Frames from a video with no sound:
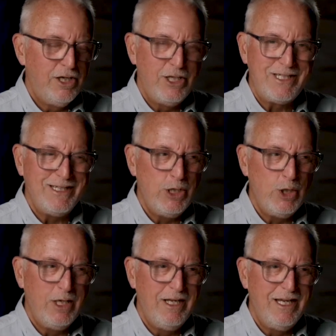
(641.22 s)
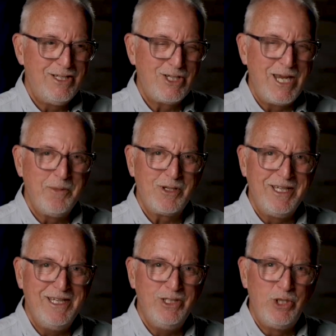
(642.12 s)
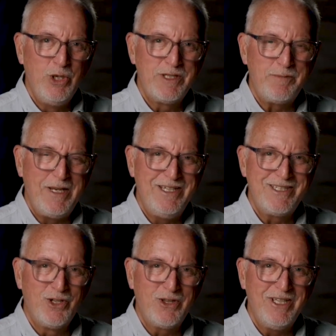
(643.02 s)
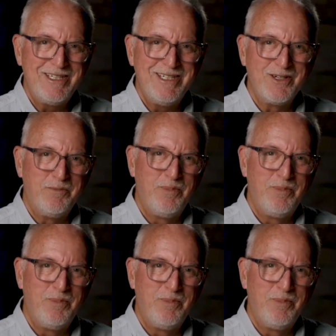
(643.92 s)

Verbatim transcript: It's it's chemically induced, but he still thinks he's a